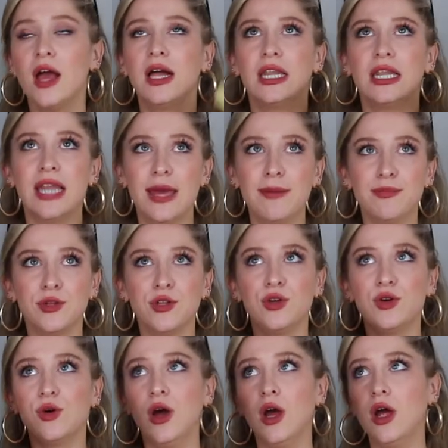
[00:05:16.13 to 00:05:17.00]
light
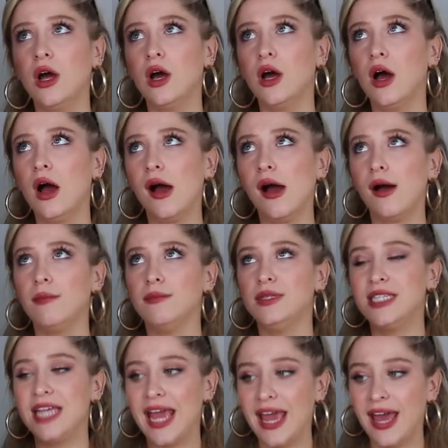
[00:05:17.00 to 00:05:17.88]
blue,
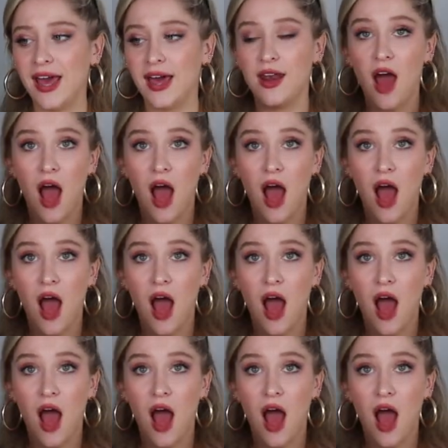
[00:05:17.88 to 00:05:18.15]
tan.